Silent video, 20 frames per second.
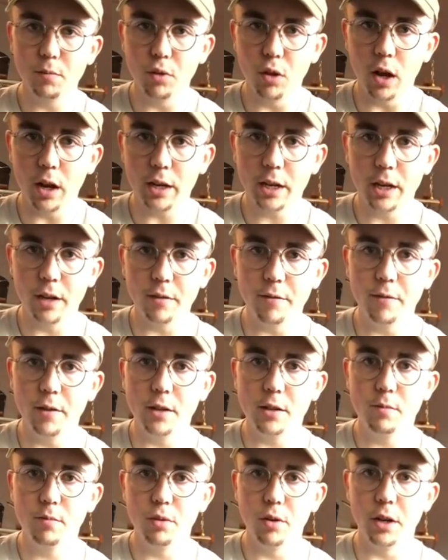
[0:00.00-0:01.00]
blockhead
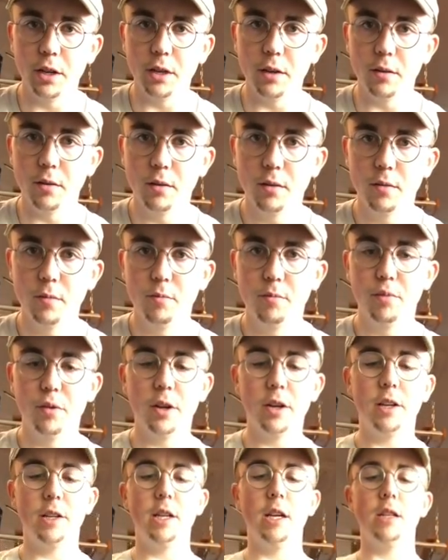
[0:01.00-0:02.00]
fits pretty
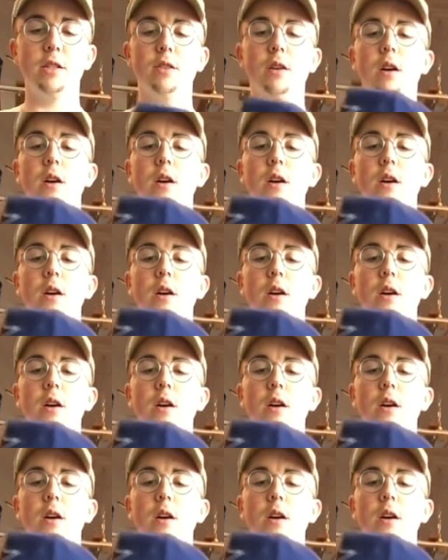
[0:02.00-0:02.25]
tits